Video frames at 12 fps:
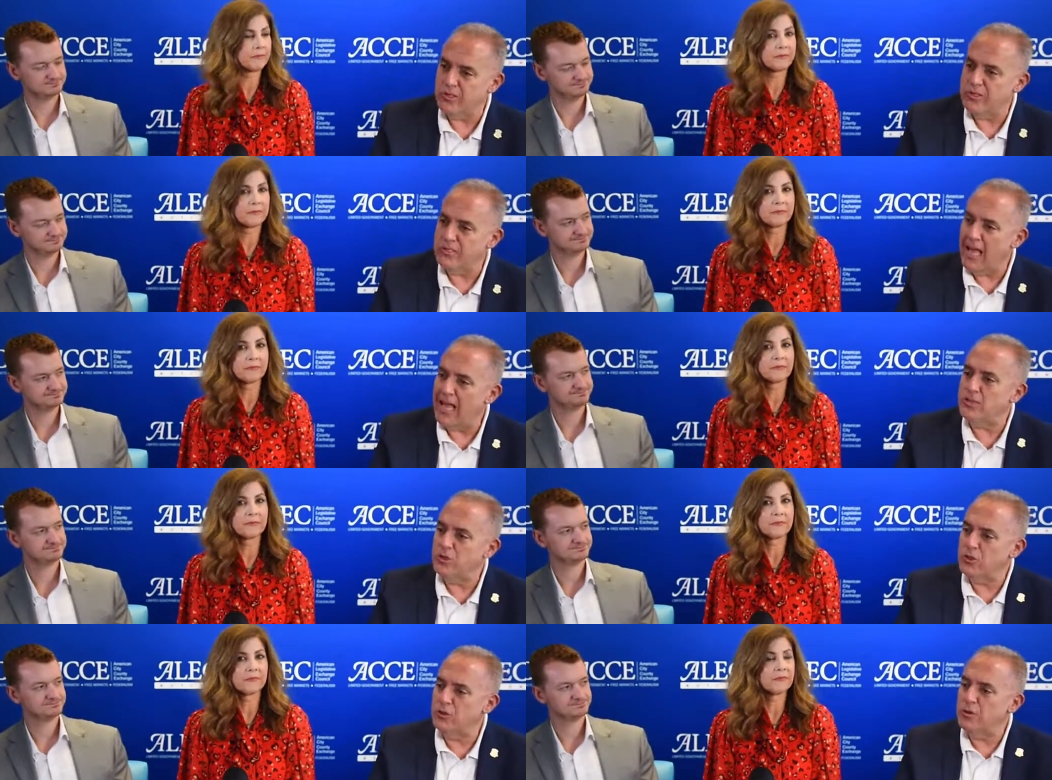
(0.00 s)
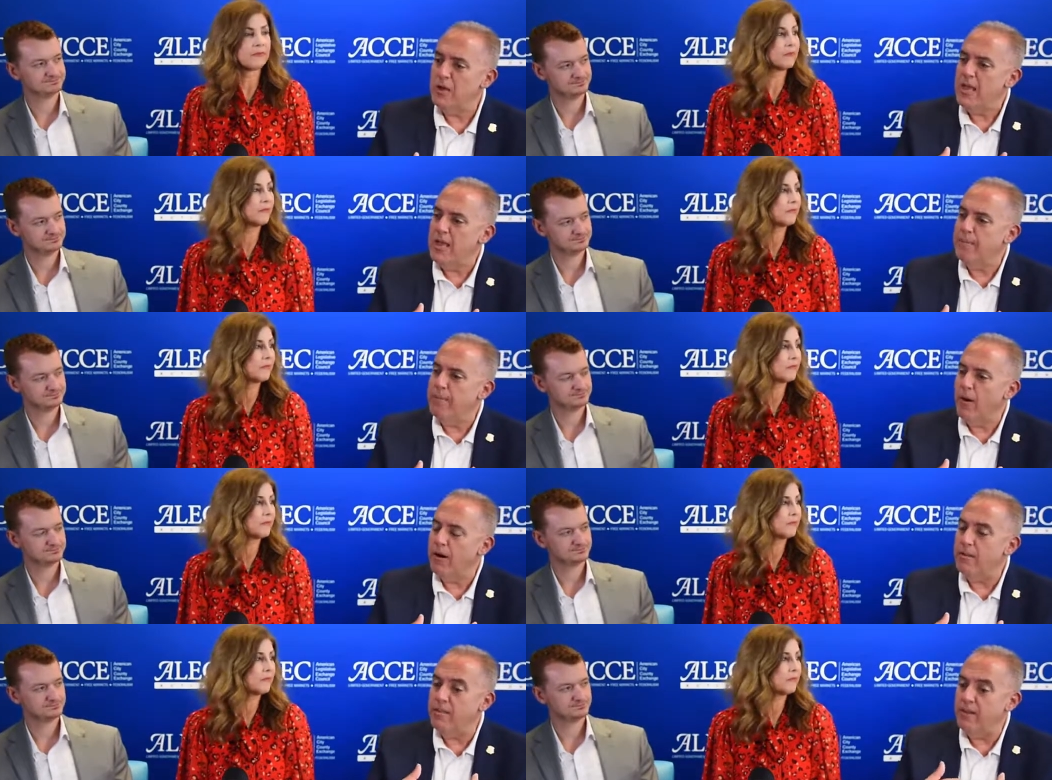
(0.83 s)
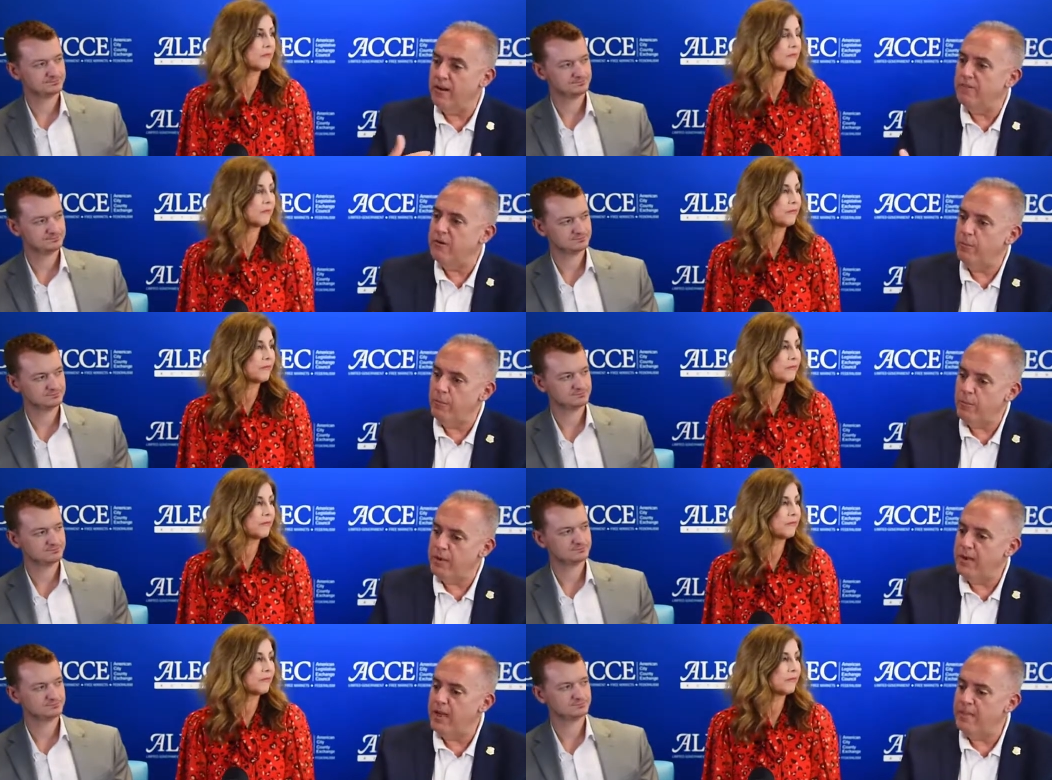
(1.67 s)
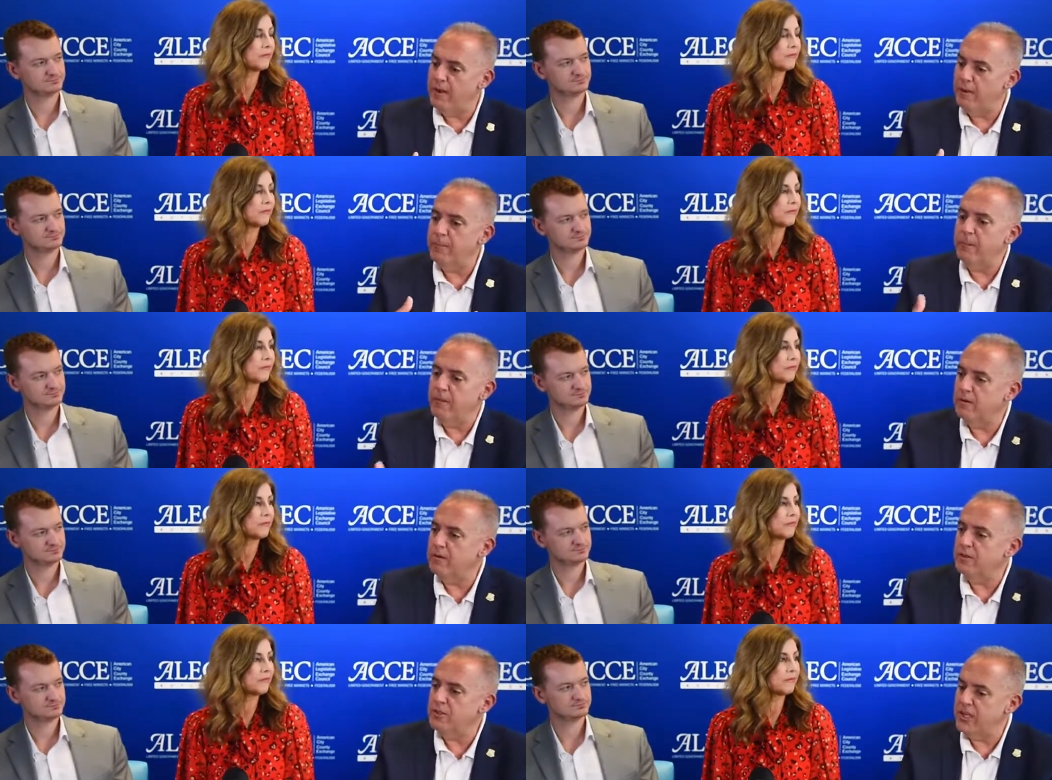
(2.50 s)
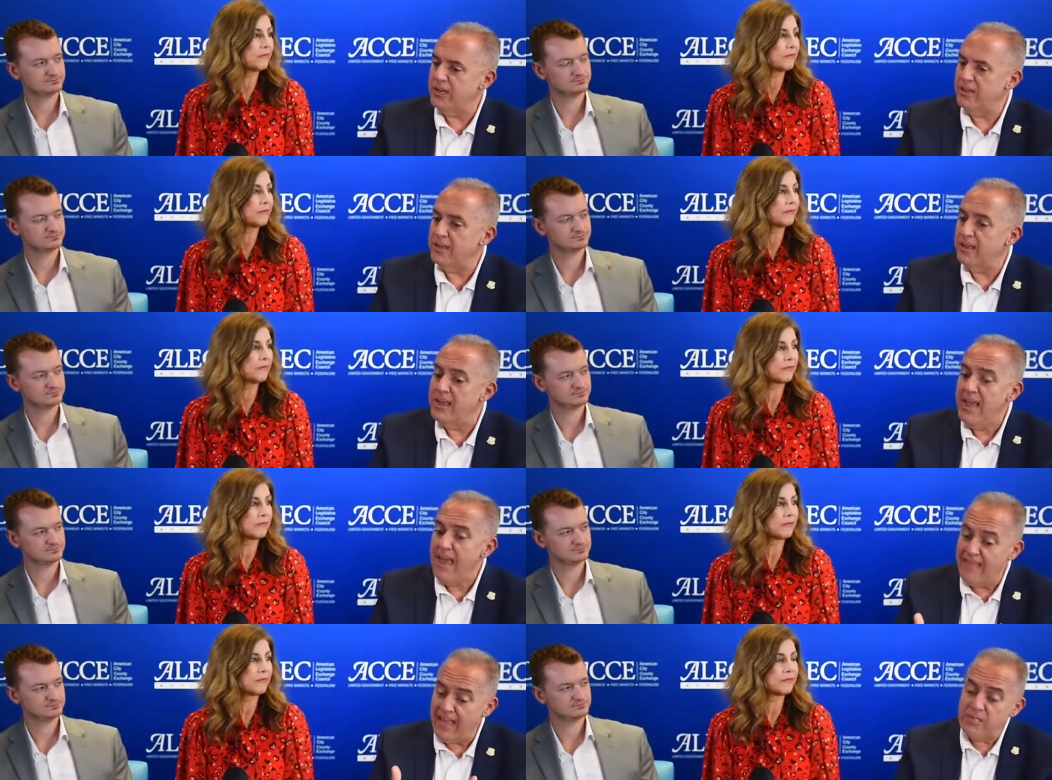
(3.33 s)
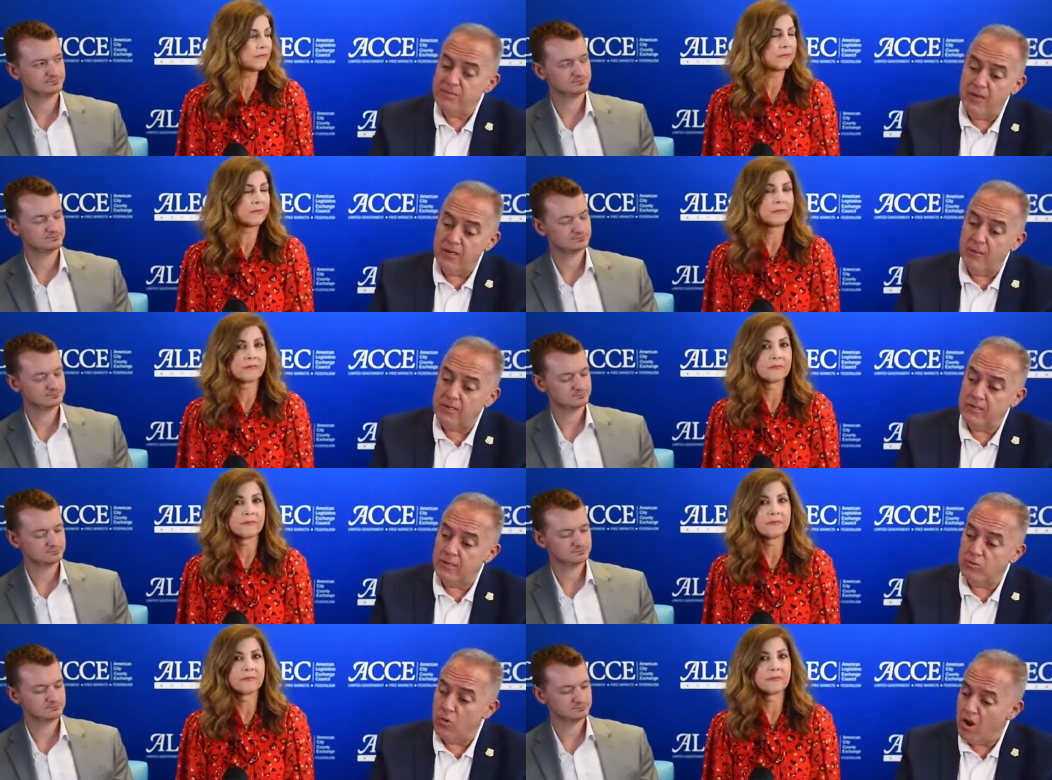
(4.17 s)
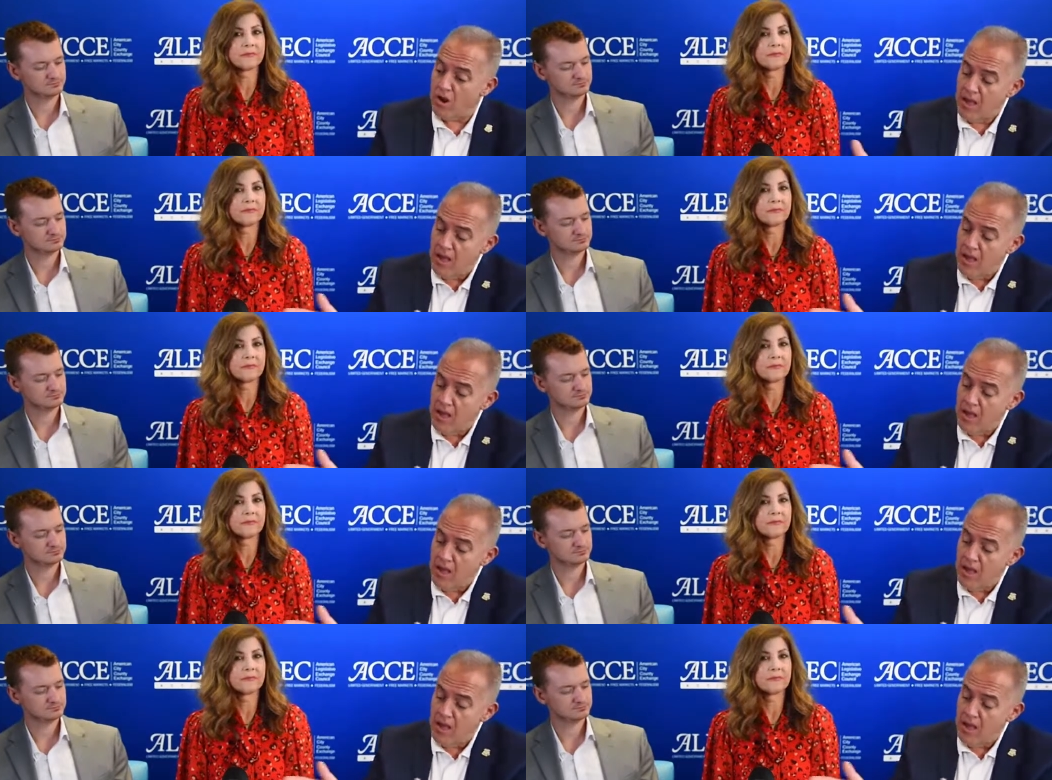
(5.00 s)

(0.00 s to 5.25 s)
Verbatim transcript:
Speaker 1: not to impart their viewpoint and their political agenda. And that's fundamentally wrong